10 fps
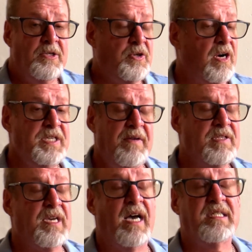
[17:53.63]
George
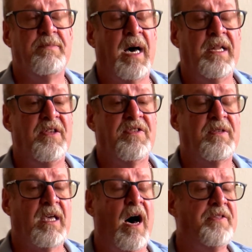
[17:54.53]
never talks about
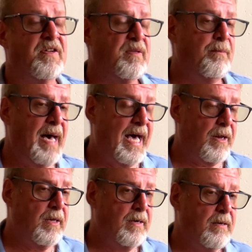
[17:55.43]
his conduct in
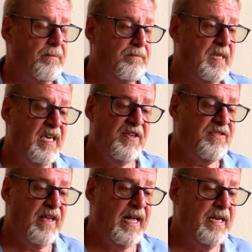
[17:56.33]
battle. He
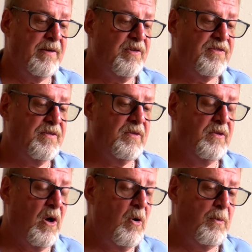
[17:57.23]
said it was
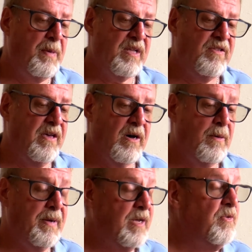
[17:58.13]
no big
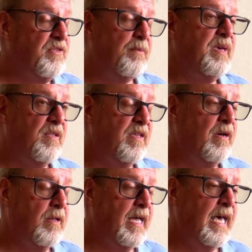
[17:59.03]
deal, but it was a big
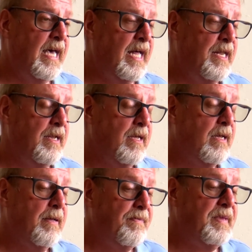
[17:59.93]
deal.
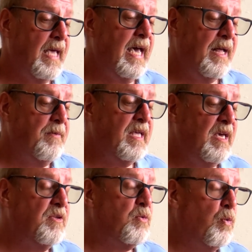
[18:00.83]
And
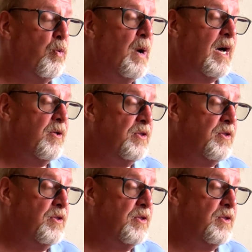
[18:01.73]
he was well